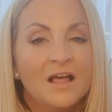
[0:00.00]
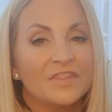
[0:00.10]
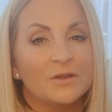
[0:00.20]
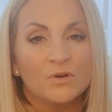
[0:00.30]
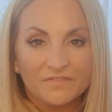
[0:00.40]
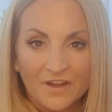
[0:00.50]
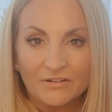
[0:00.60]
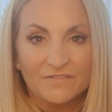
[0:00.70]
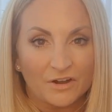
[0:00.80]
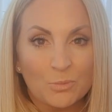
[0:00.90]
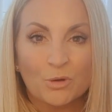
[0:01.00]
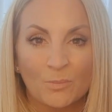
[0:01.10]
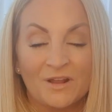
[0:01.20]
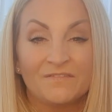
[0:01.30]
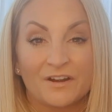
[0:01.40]
they were very, very
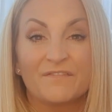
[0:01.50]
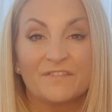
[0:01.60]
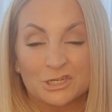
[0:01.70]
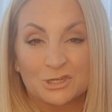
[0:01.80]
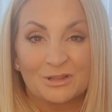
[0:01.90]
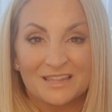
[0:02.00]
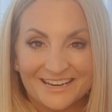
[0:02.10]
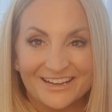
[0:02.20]
prominent, very fashionable in the